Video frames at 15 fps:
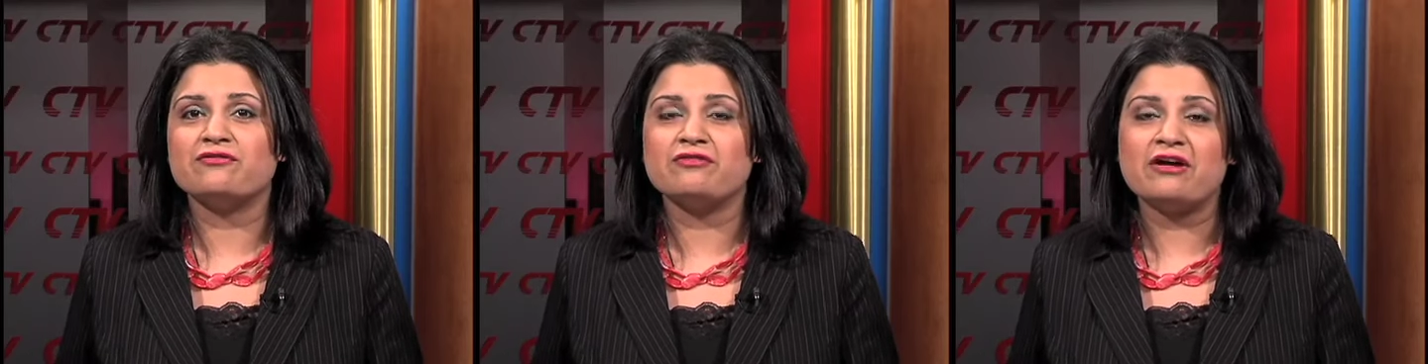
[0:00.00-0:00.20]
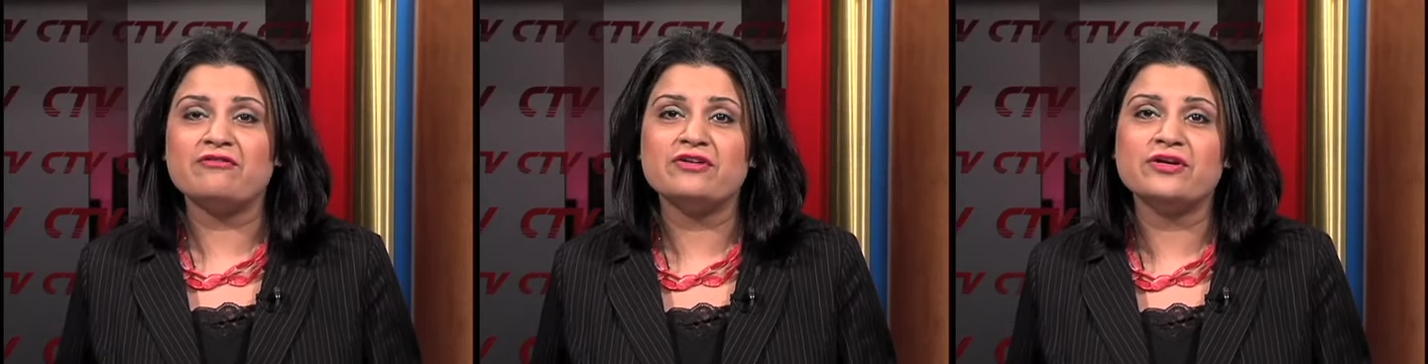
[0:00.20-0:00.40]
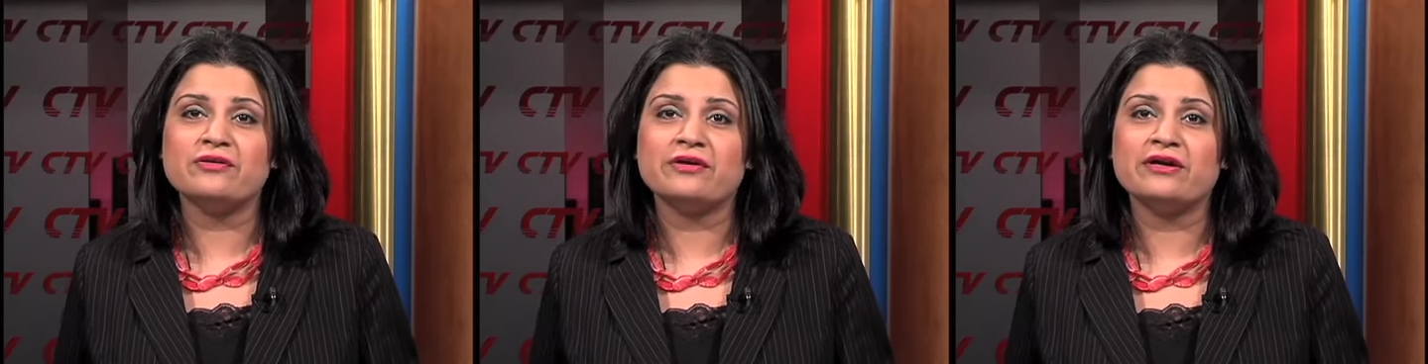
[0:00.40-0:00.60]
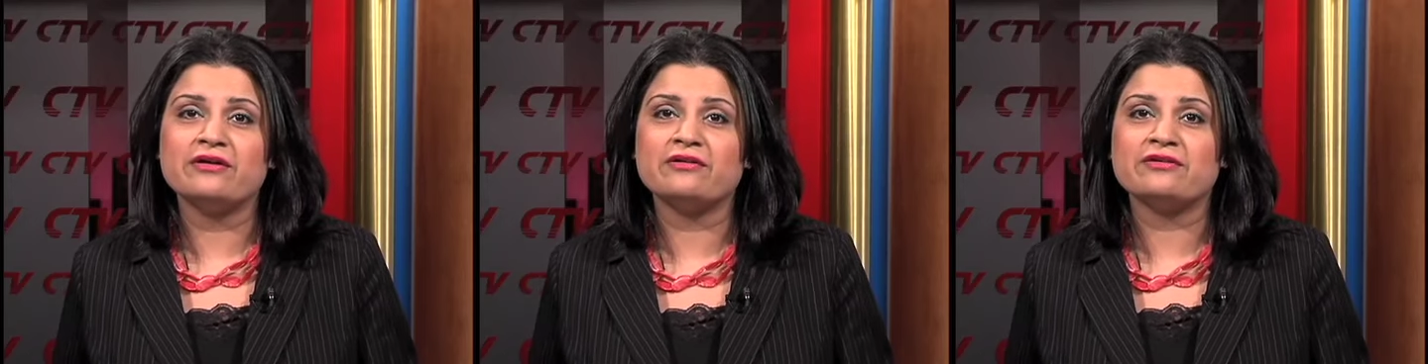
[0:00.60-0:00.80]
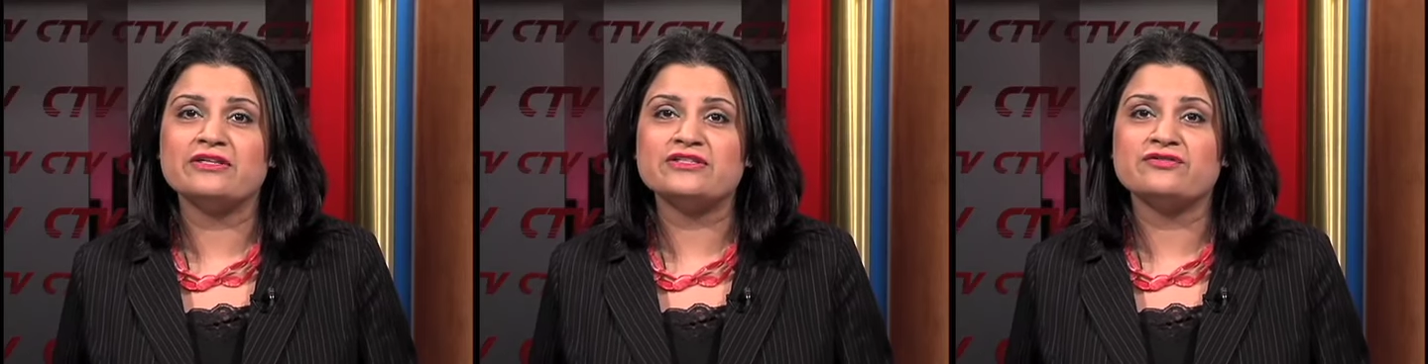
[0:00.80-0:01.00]
revenue
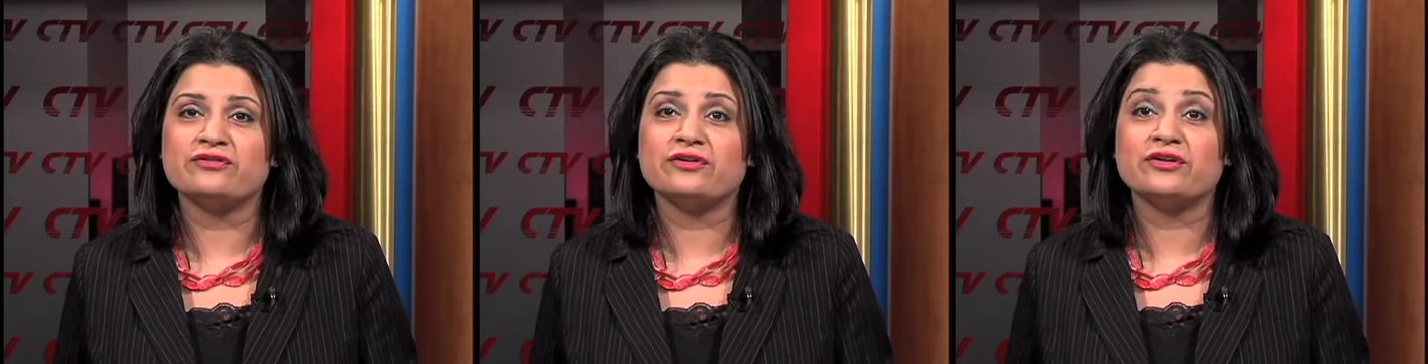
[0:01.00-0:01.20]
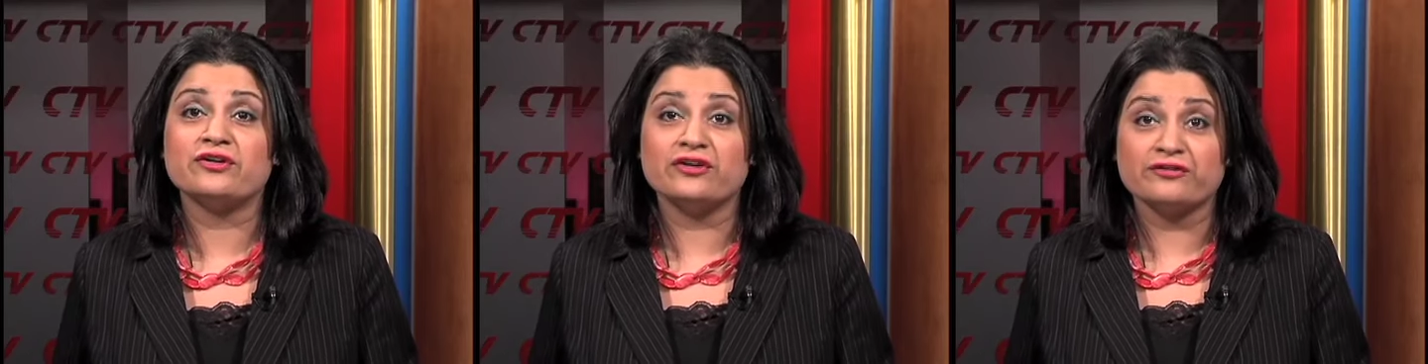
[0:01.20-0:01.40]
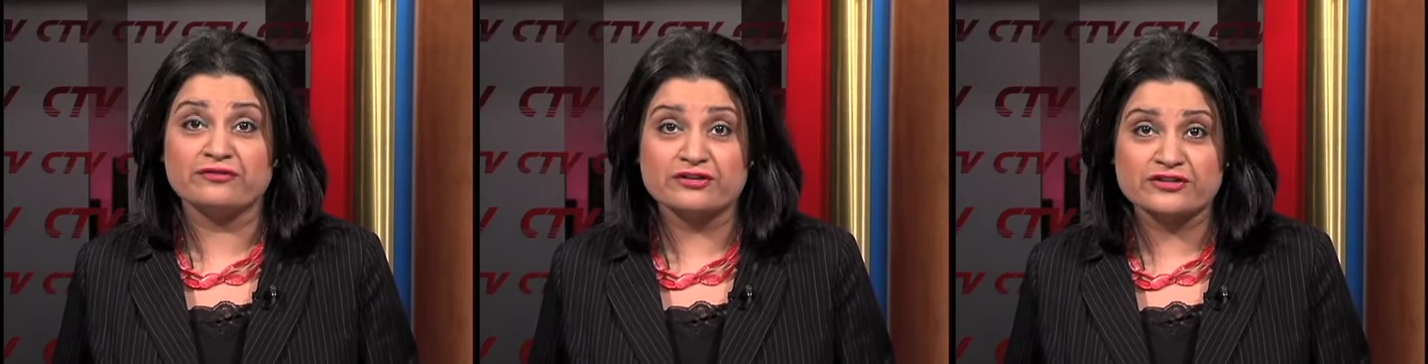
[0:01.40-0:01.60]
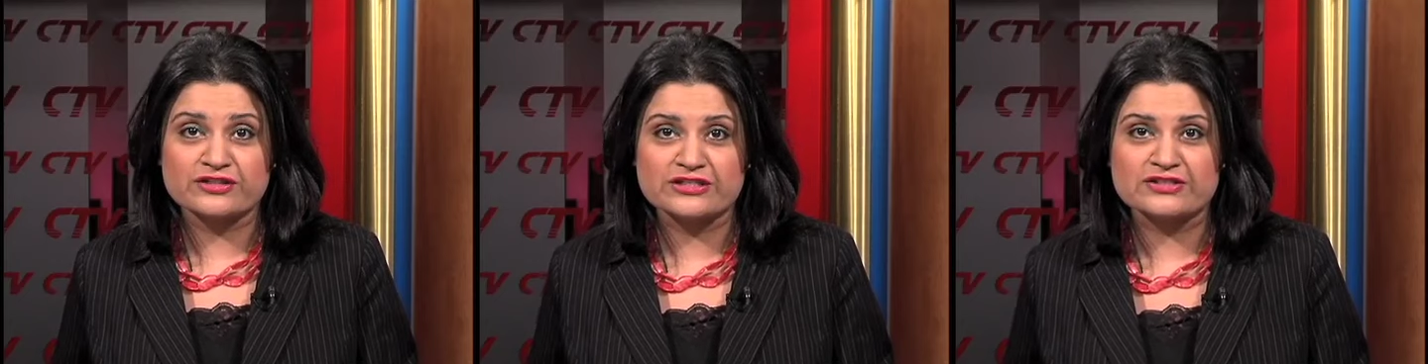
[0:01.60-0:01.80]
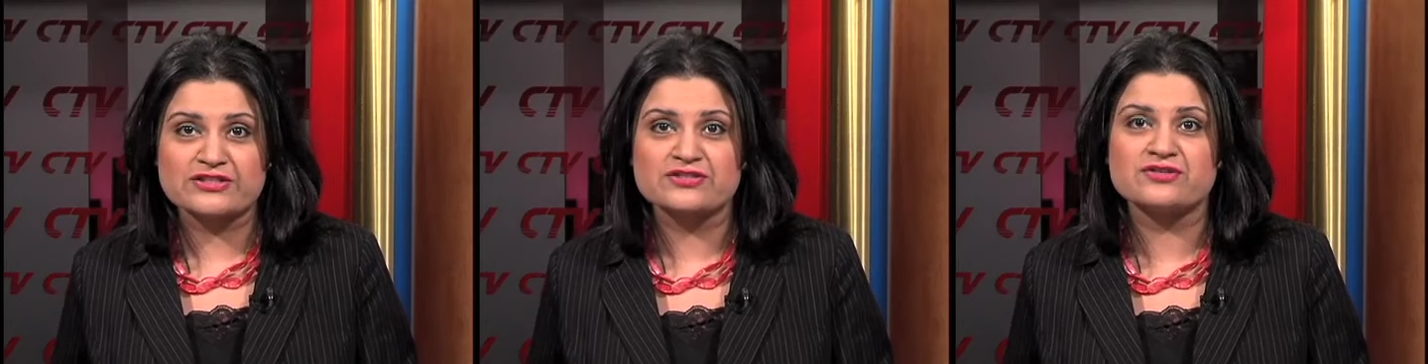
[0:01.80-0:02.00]
increase for the
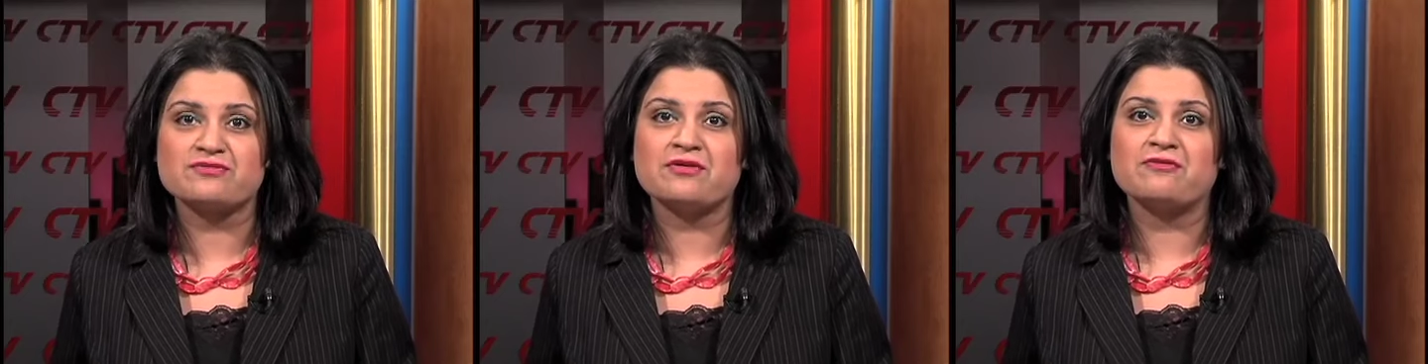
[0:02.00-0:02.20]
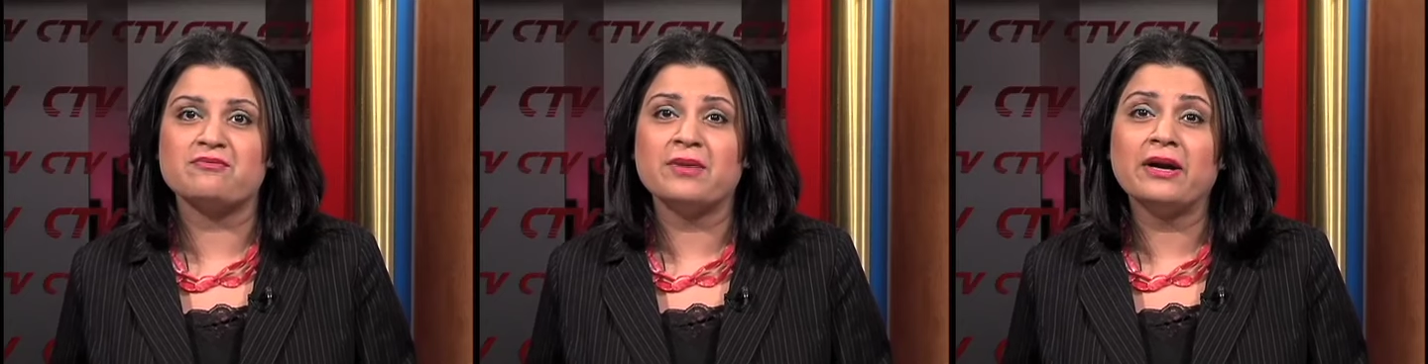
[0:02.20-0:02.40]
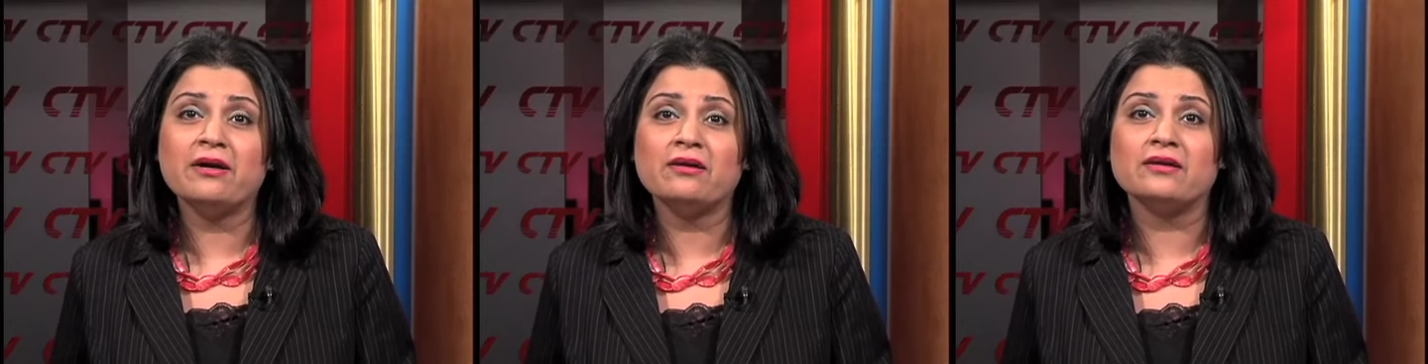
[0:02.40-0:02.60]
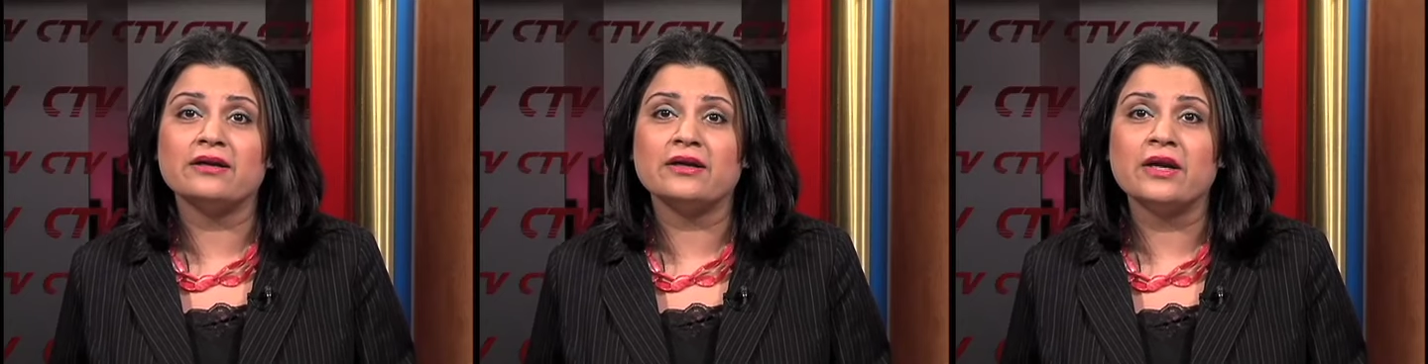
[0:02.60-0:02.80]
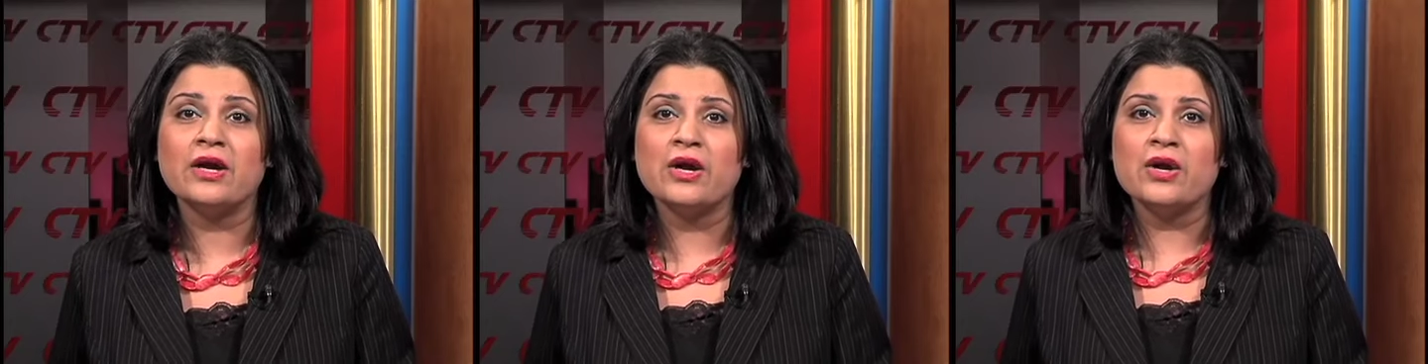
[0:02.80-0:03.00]
University System of
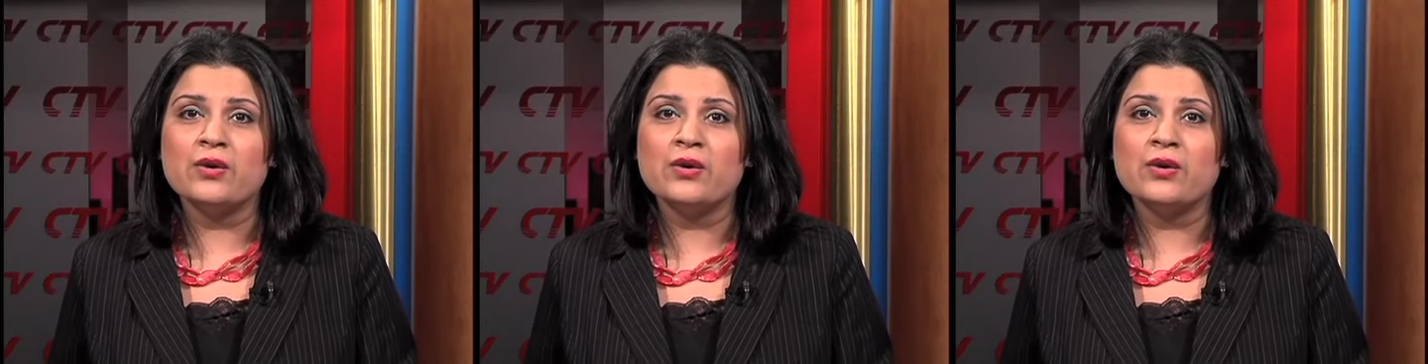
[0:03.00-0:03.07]
Maryland,